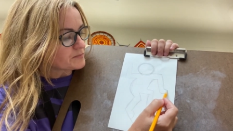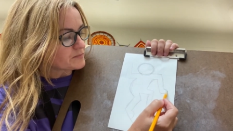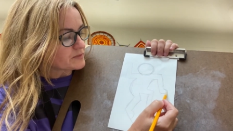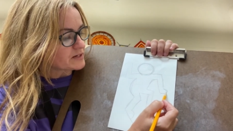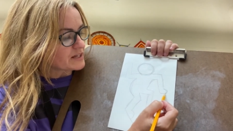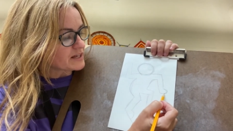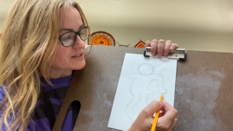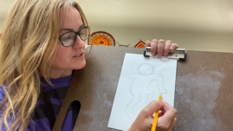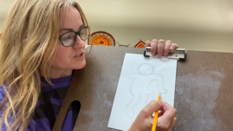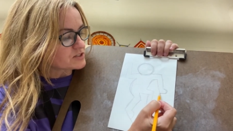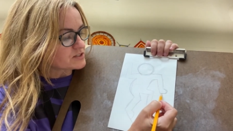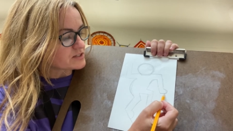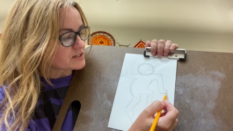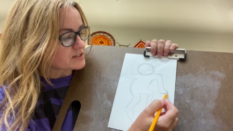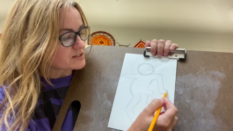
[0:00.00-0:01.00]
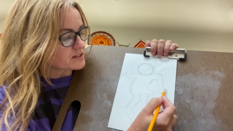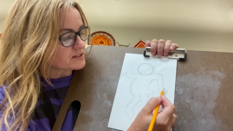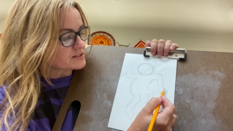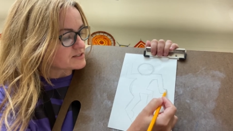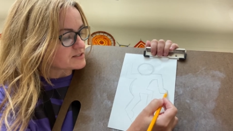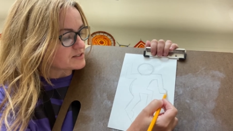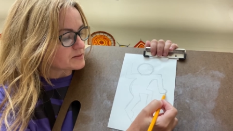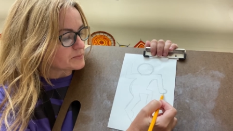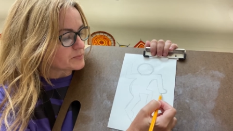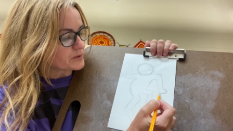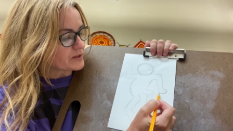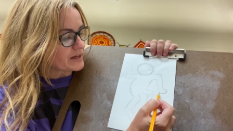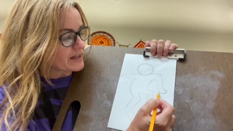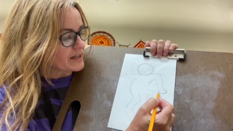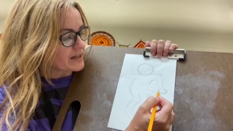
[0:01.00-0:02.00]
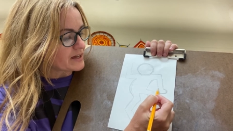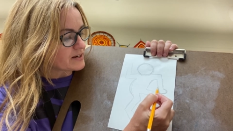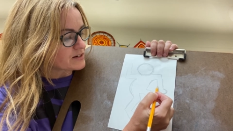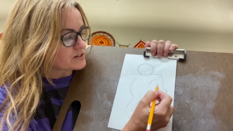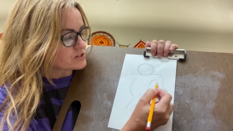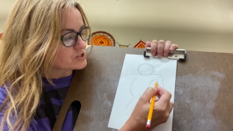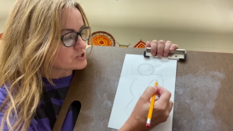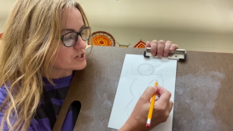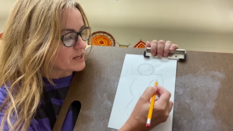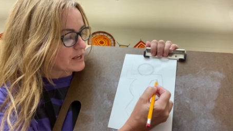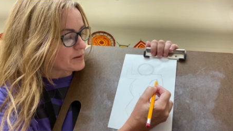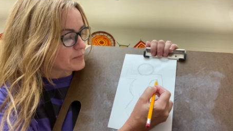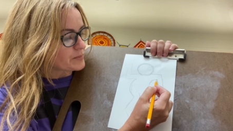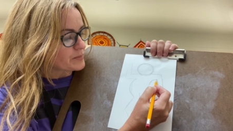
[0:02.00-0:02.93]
and he has just a simple hand shape,